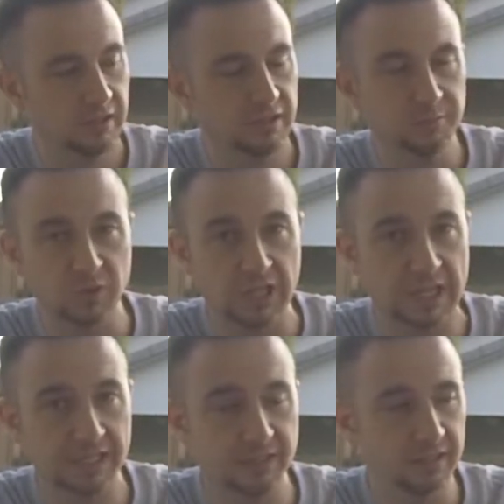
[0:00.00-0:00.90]
And I'm
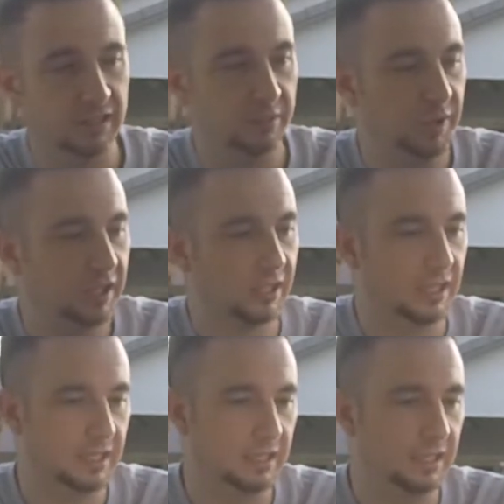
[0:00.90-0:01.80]
glad that it came back at
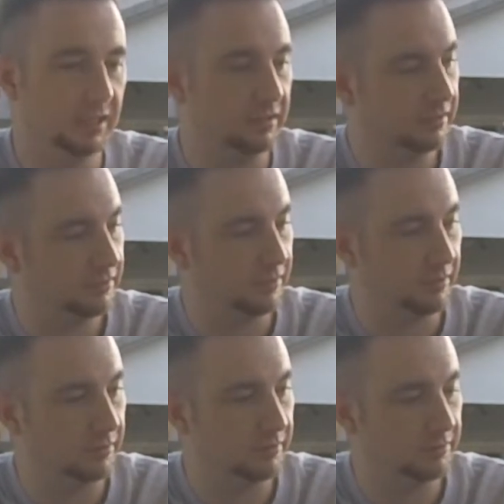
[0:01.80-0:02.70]
9/8,
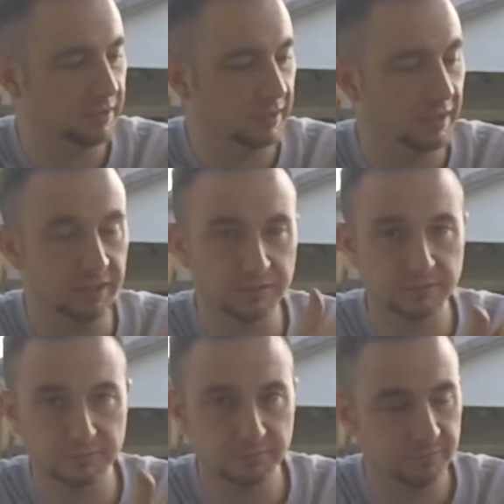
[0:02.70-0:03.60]
so the
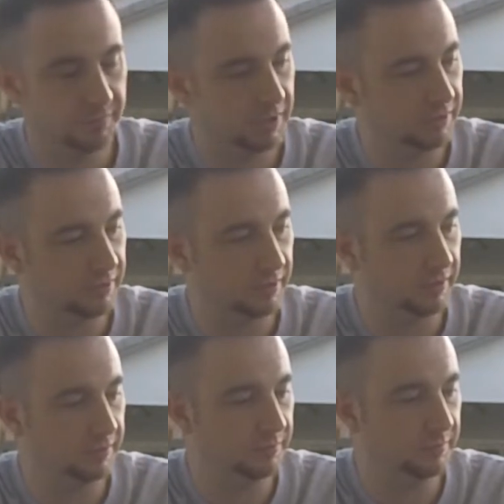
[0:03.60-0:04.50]
case,
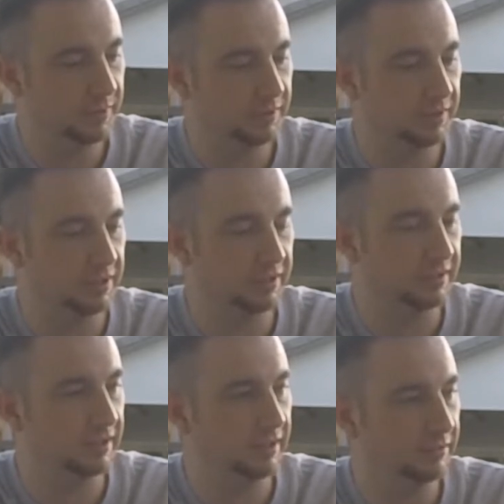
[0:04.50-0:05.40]
the
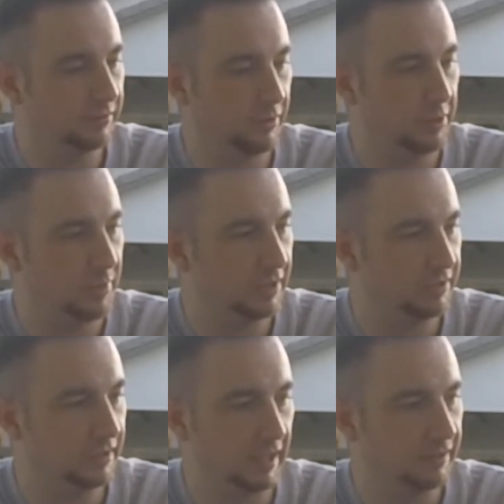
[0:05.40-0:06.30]
CGC creep
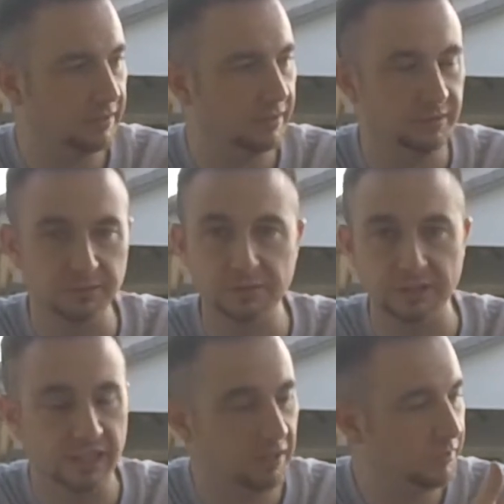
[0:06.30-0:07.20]
engine case didn't do any
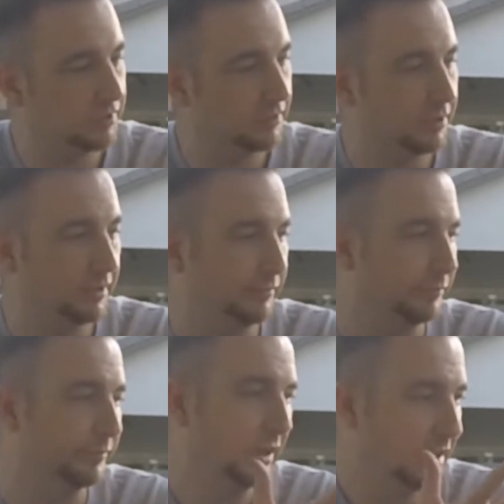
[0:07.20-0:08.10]
damage to it
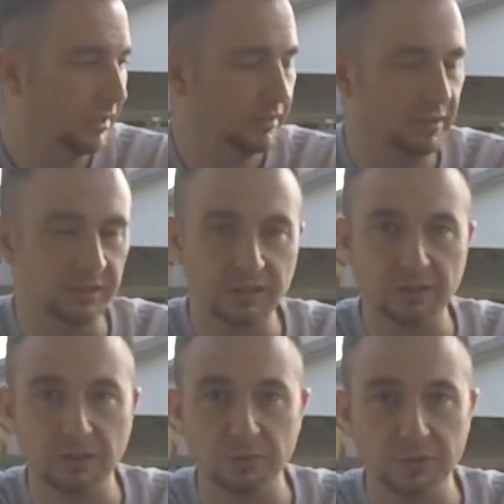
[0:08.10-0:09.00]
and didn't get
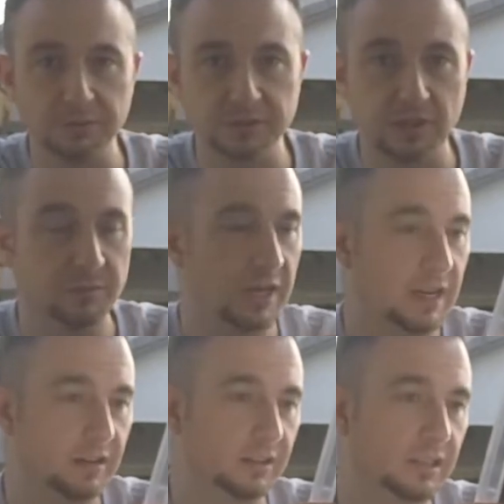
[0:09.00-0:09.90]
hurt when it was coming
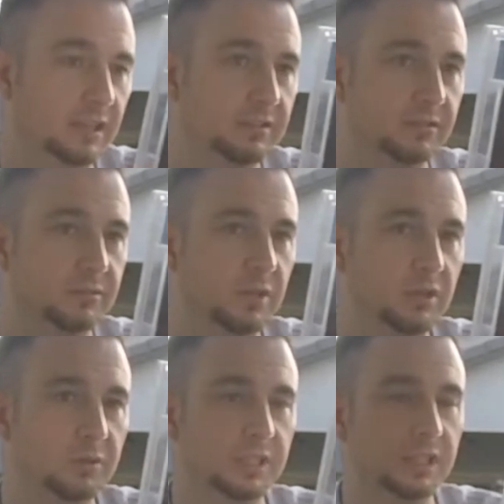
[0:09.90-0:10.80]
out of the case as
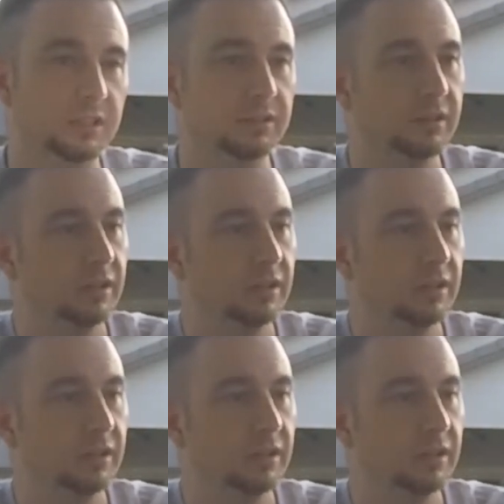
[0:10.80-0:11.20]
well when they